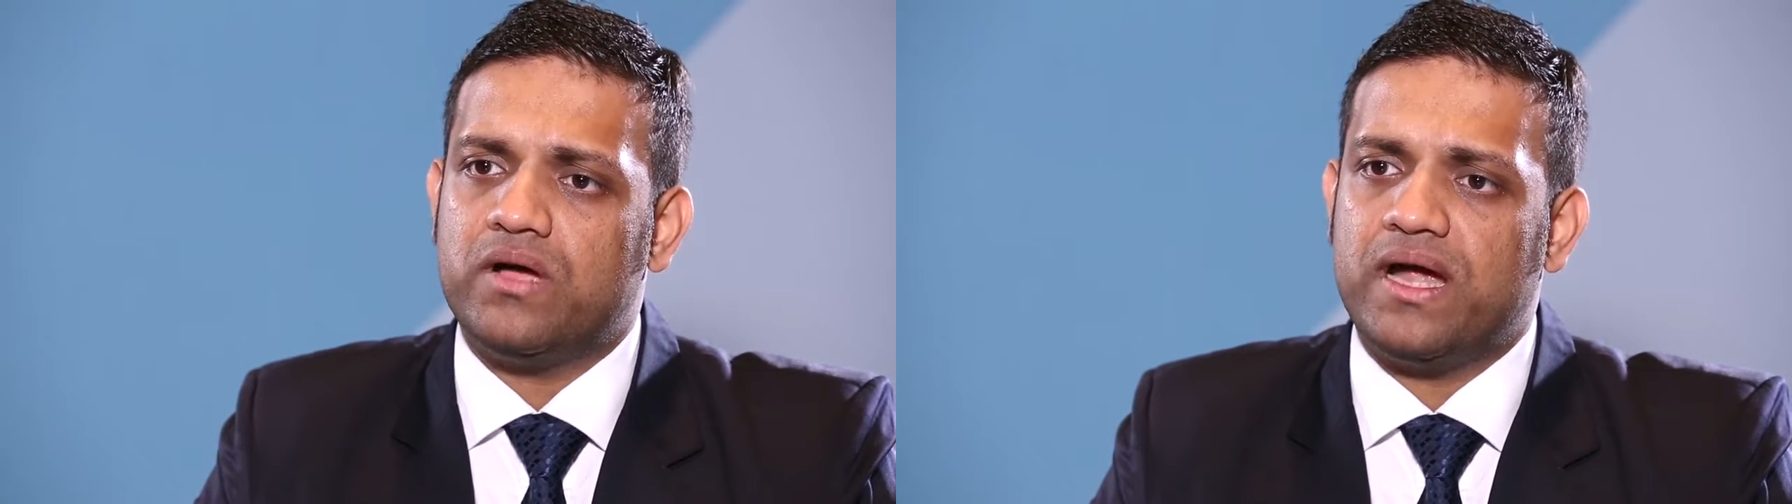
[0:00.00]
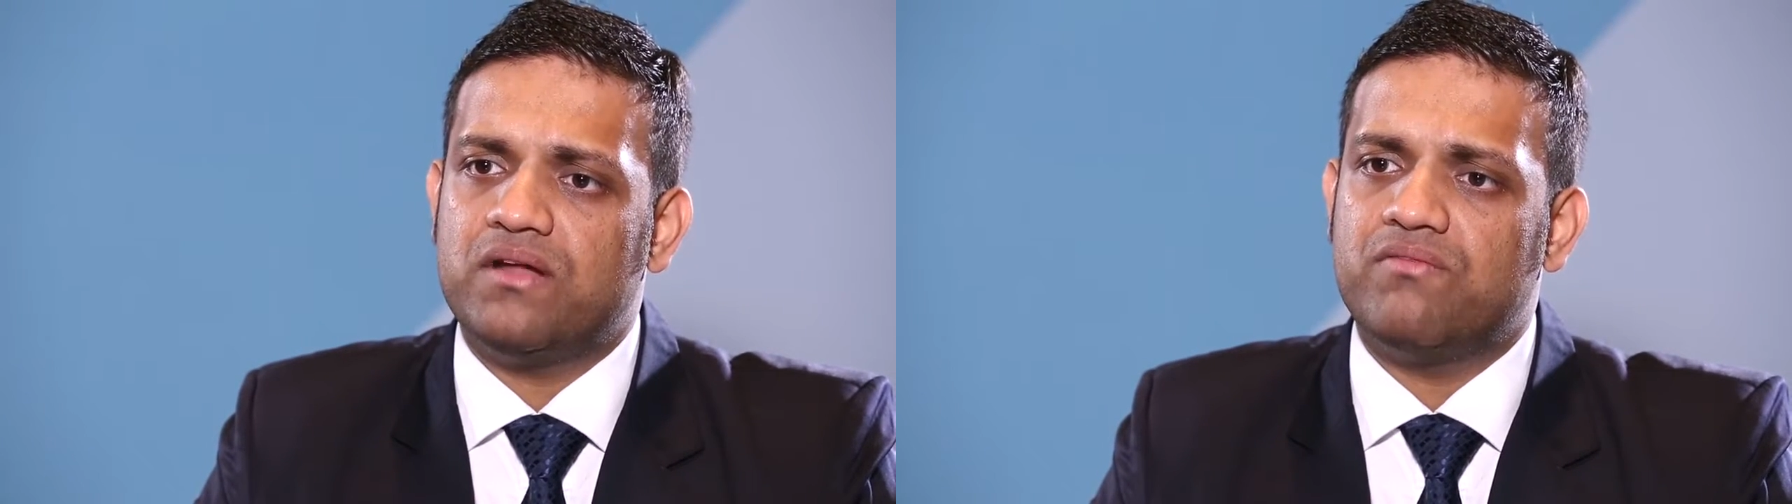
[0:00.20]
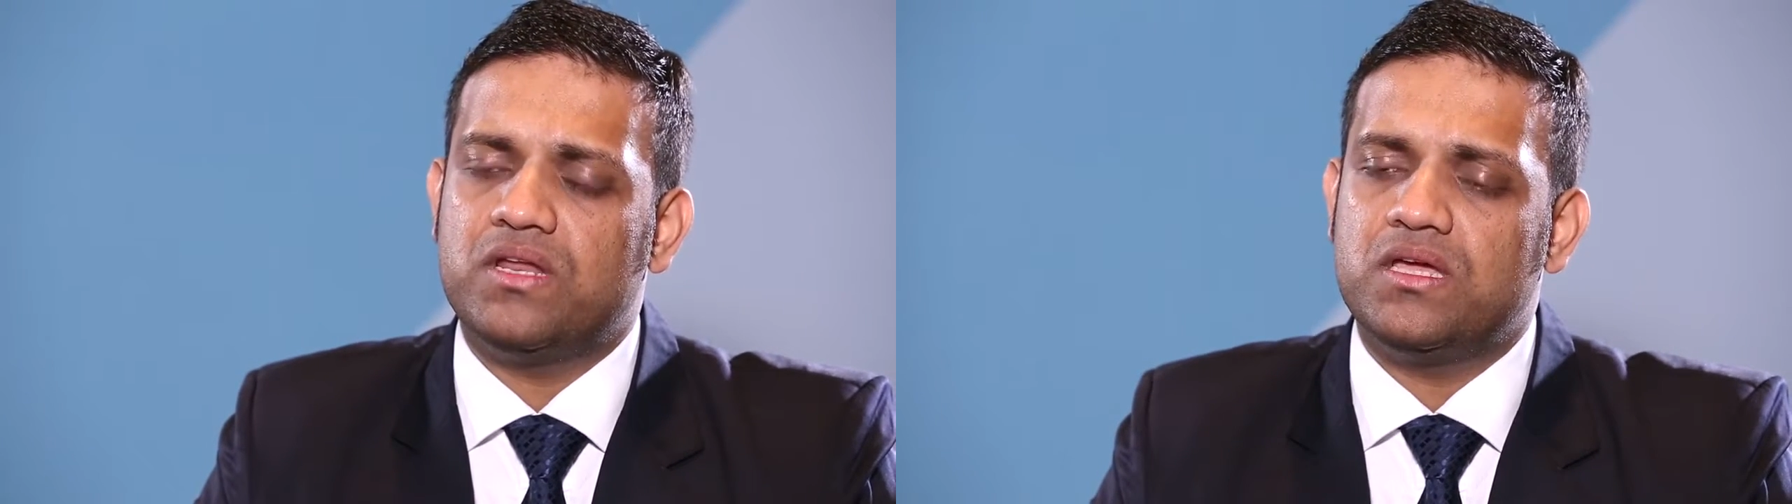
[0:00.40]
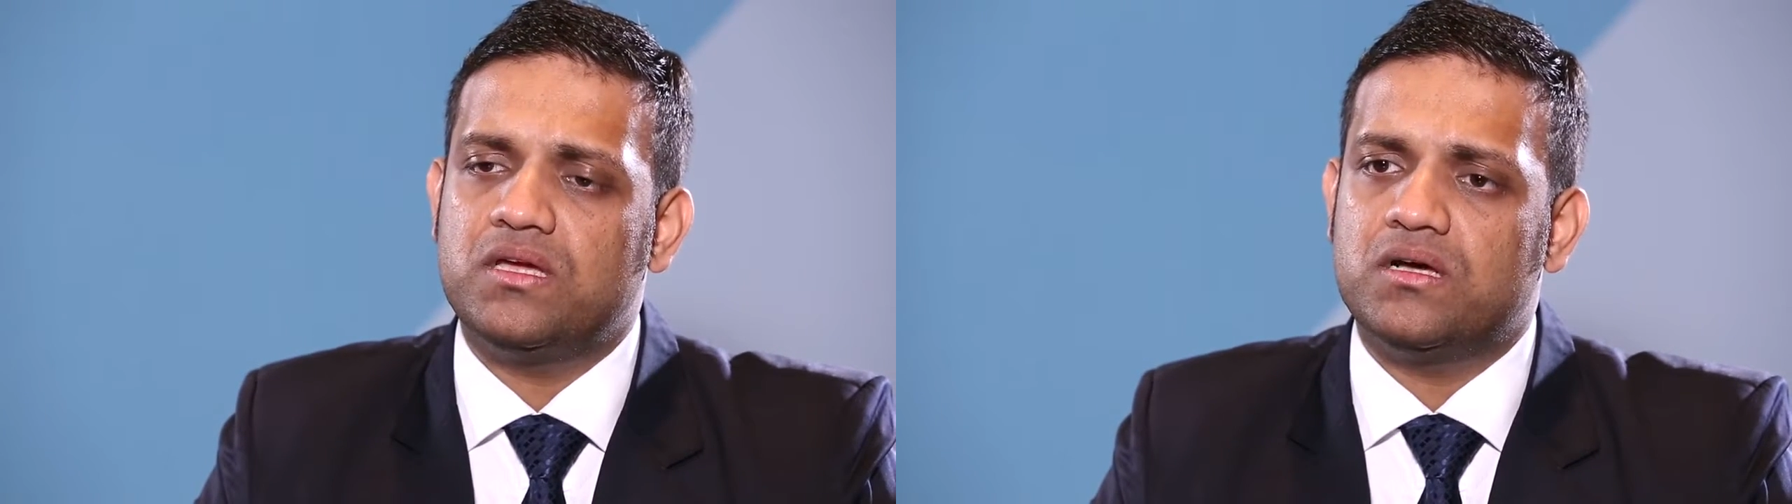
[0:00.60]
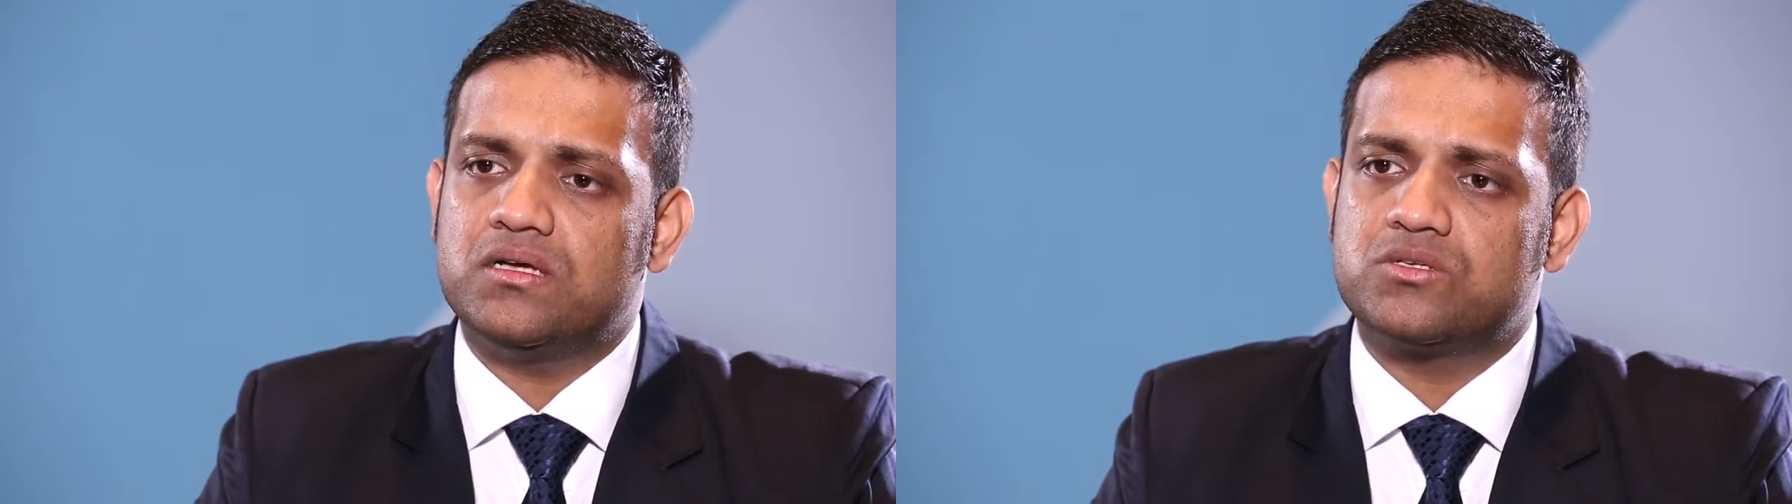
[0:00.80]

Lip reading: had a very